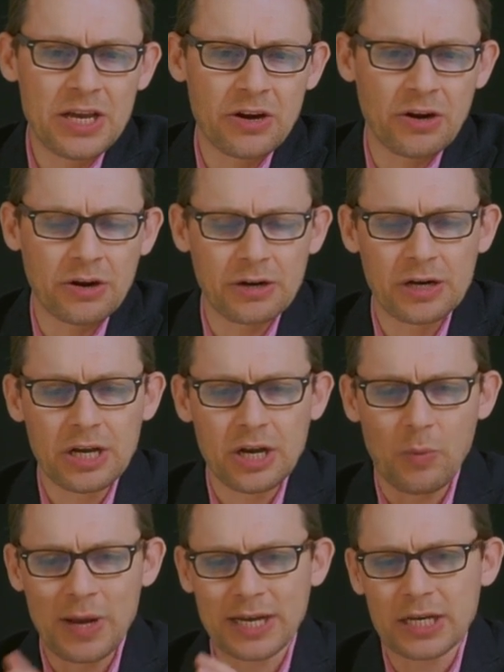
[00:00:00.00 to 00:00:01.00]
here.
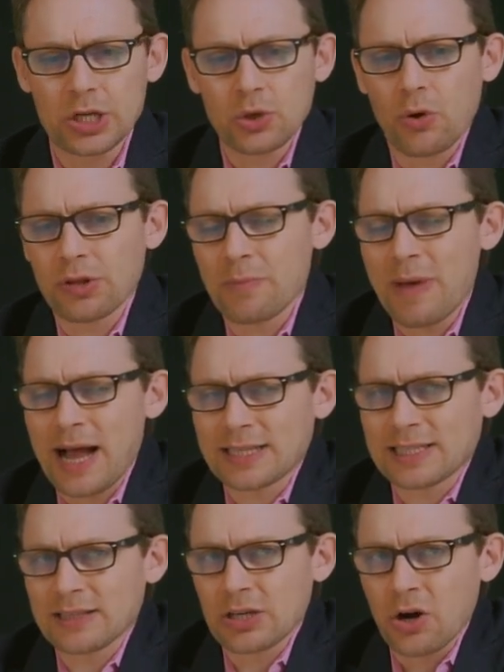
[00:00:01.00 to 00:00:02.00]
We can ignore the
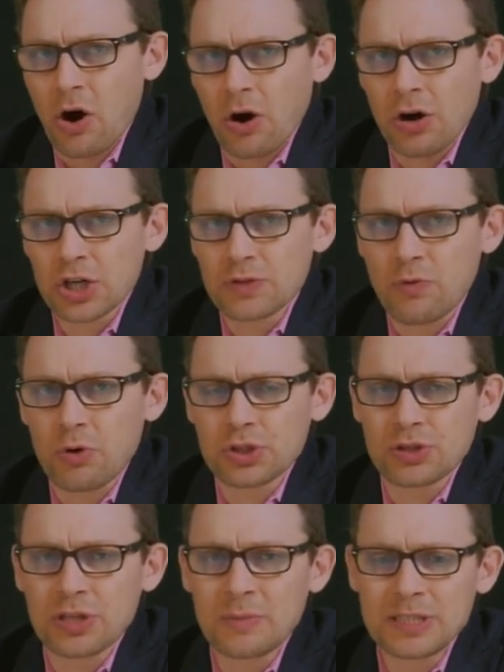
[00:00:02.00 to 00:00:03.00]
maxillary arch,
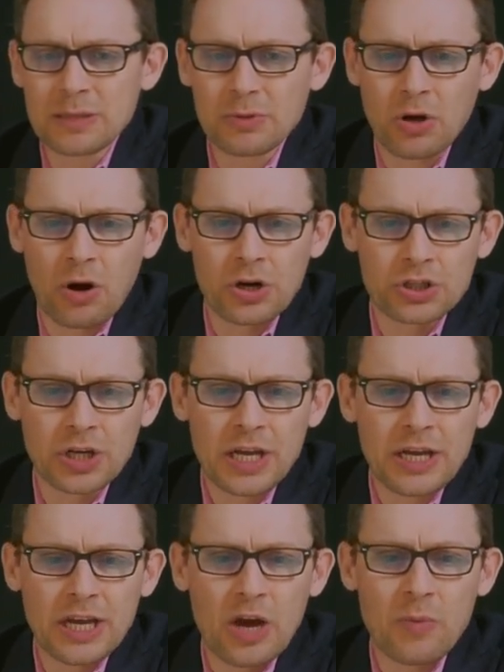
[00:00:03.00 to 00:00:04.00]
focusing on the mandibular arch,
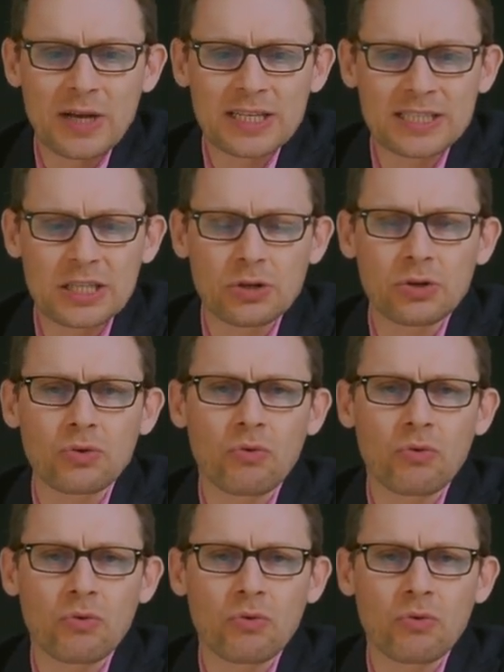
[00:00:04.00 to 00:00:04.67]
and we can see that on the